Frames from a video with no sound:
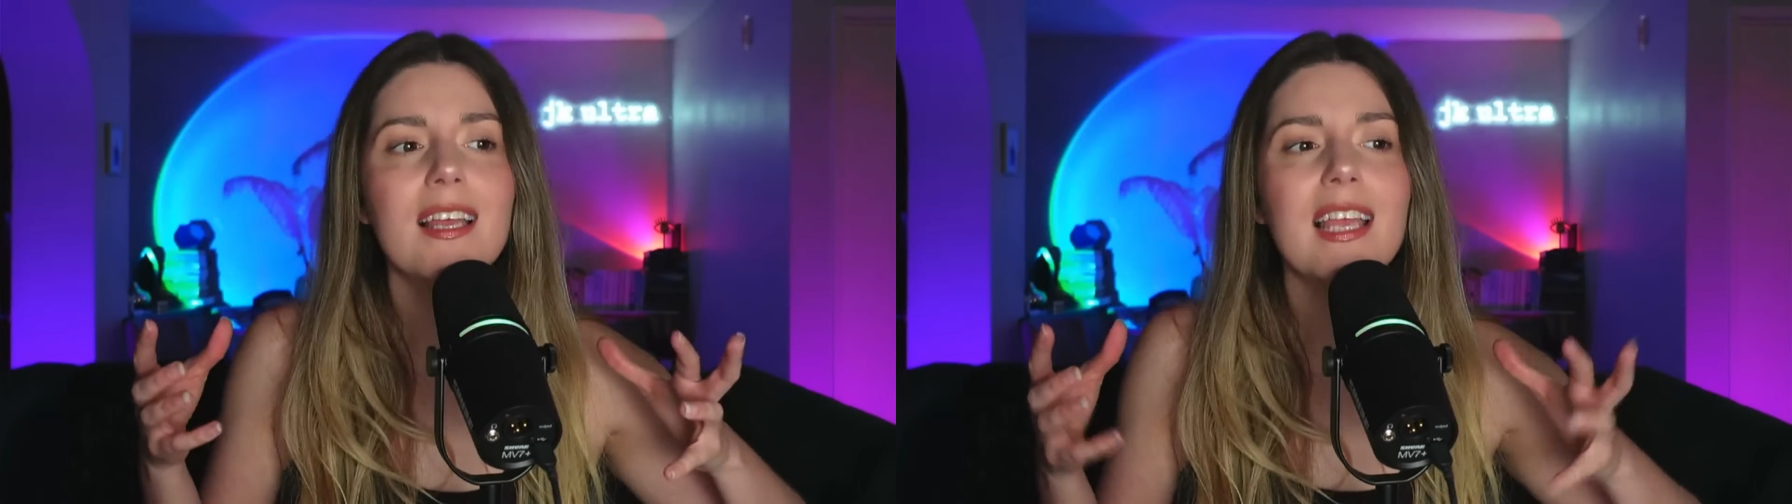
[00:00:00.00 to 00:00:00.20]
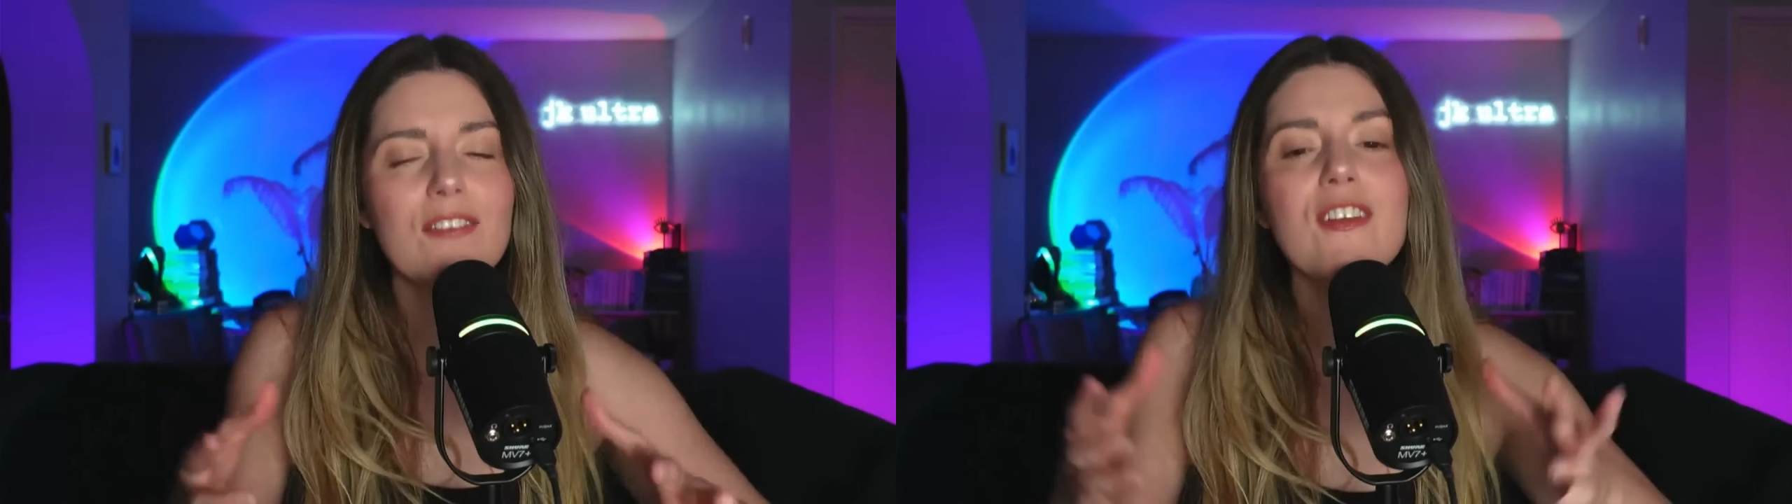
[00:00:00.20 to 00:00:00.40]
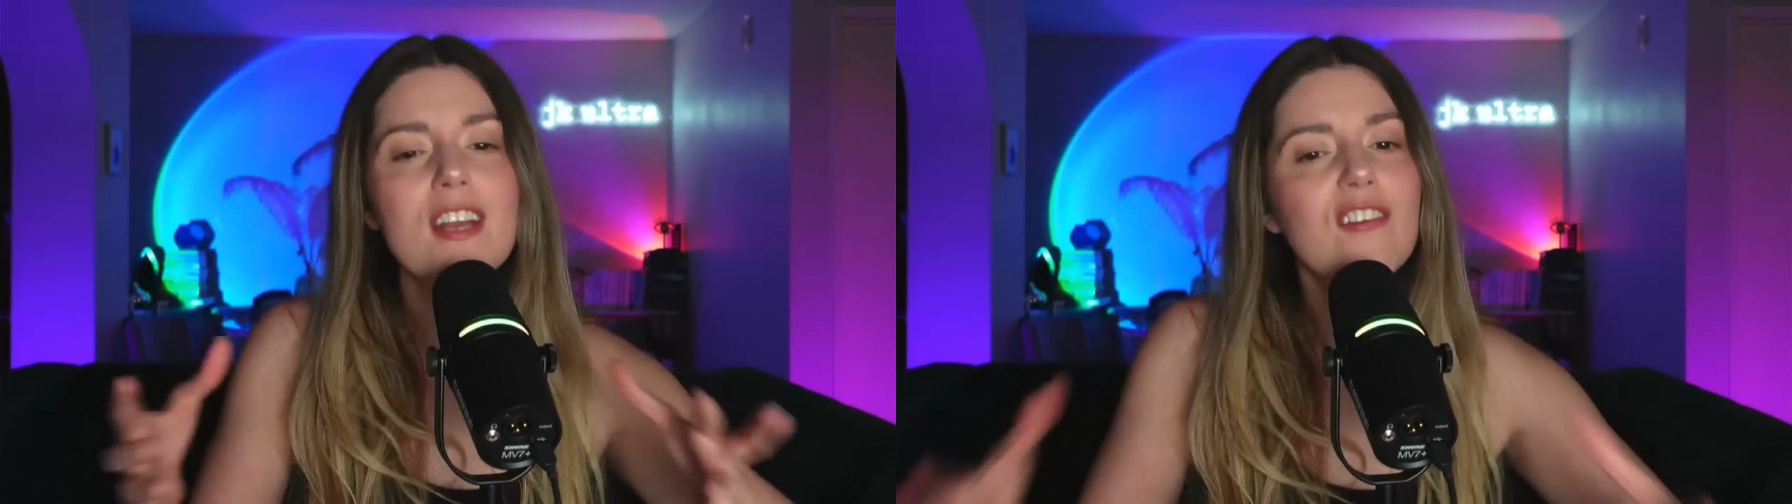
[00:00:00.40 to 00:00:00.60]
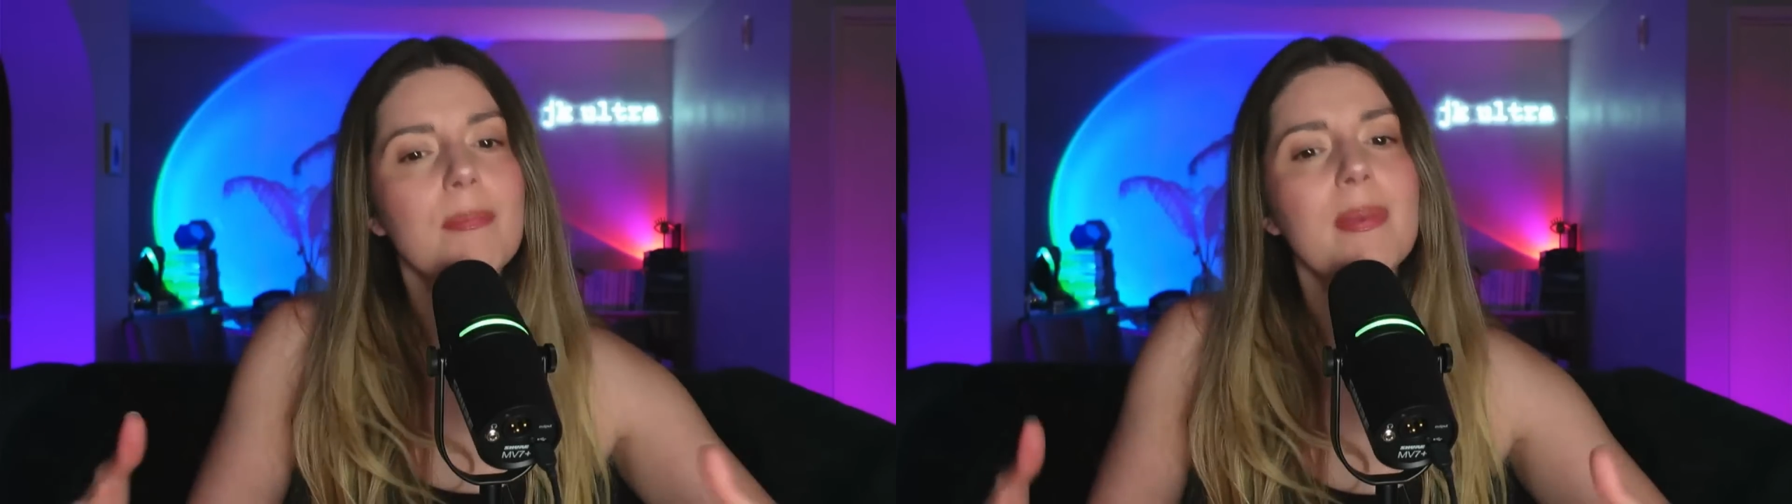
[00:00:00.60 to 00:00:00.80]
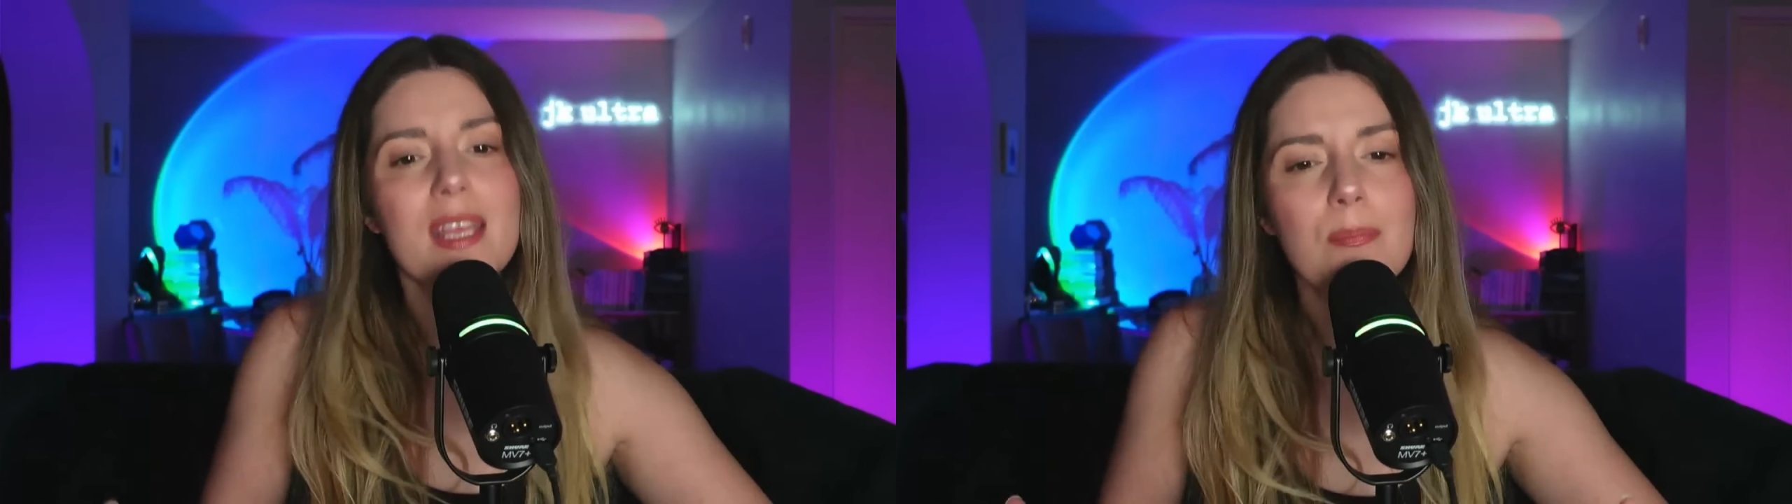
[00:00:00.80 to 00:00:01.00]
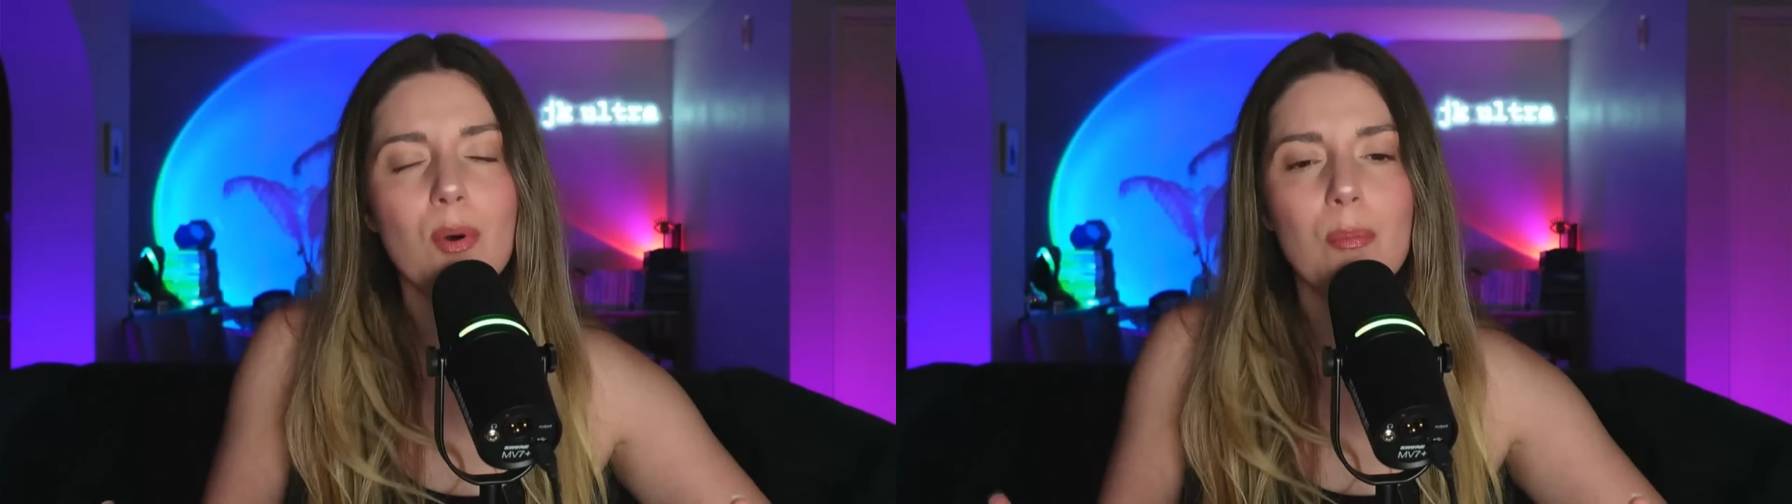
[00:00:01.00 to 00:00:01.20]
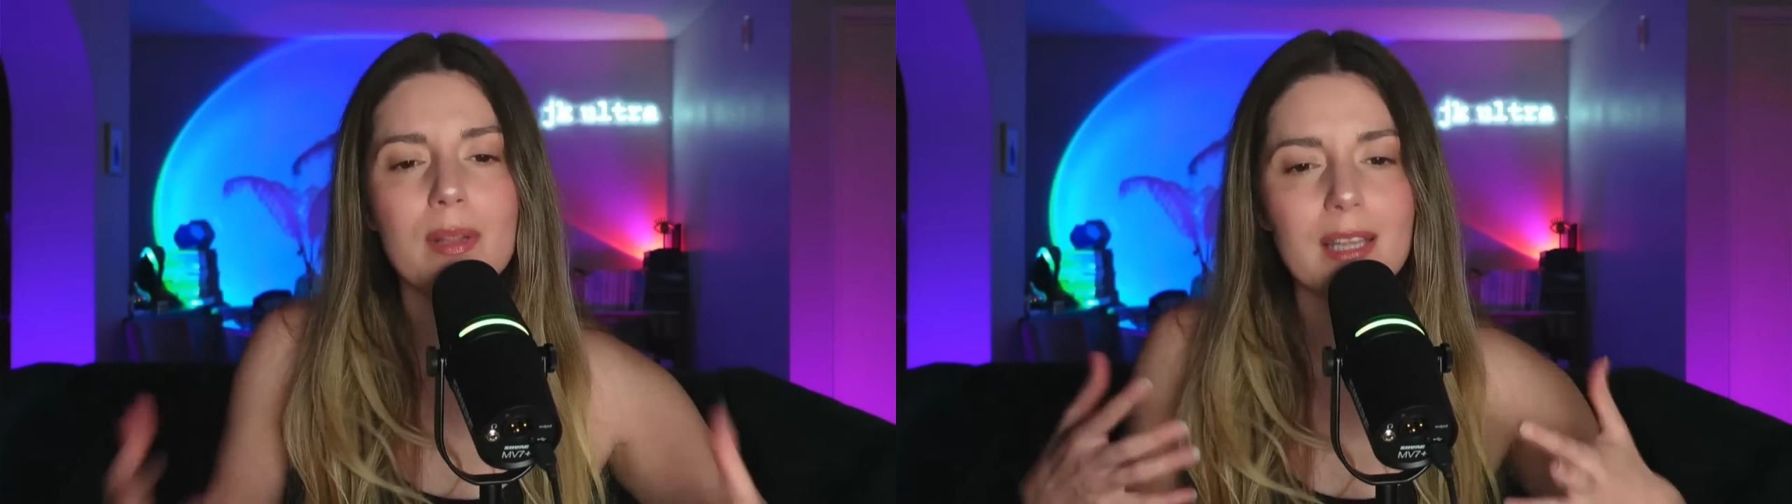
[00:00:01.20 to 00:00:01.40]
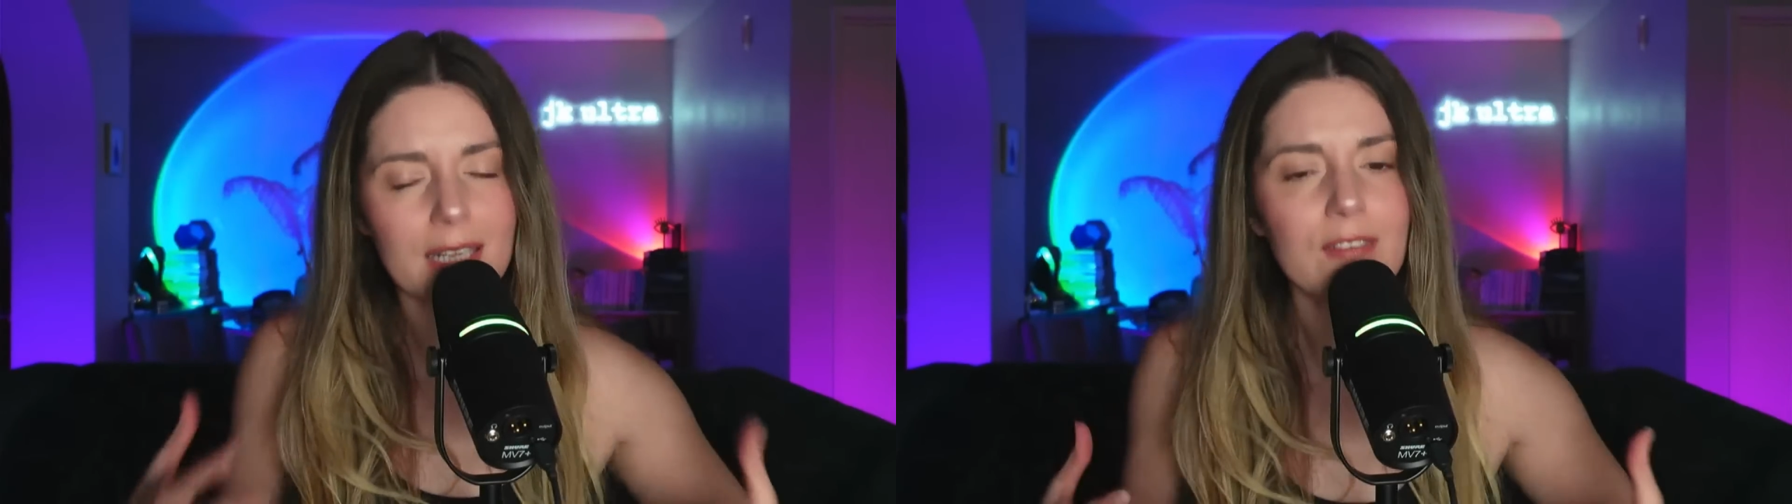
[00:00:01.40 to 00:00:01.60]
if enough people
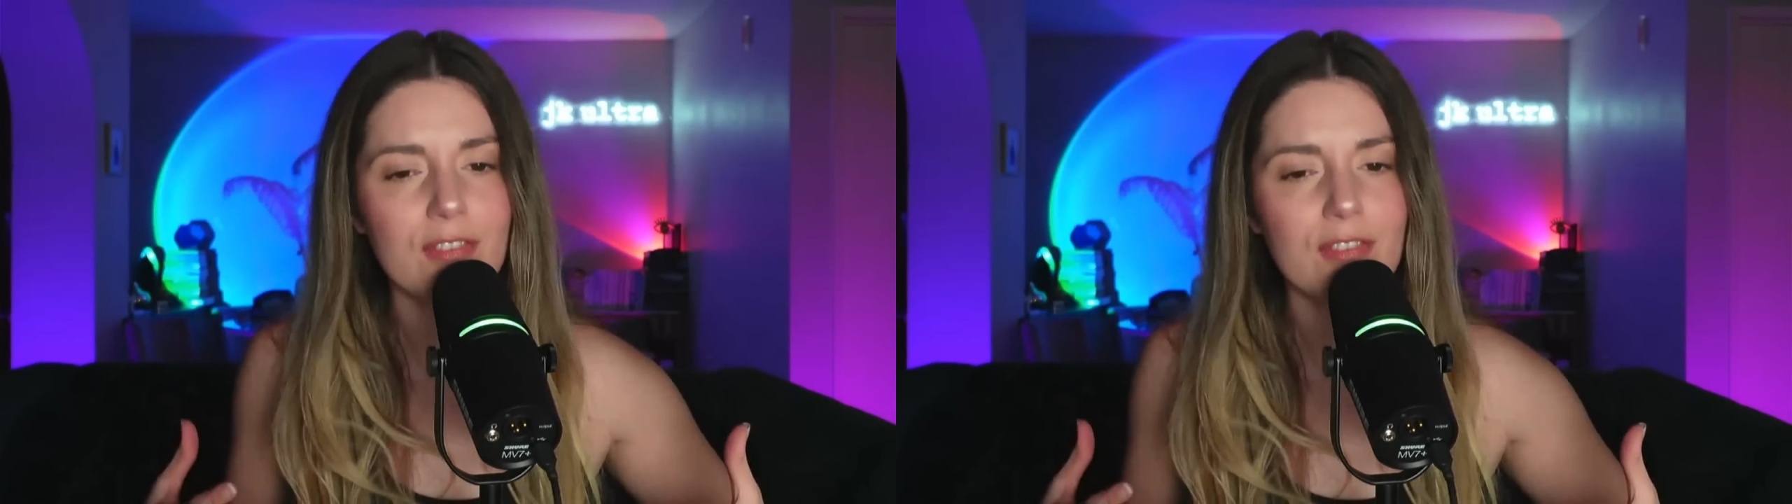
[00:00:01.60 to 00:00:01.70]
believe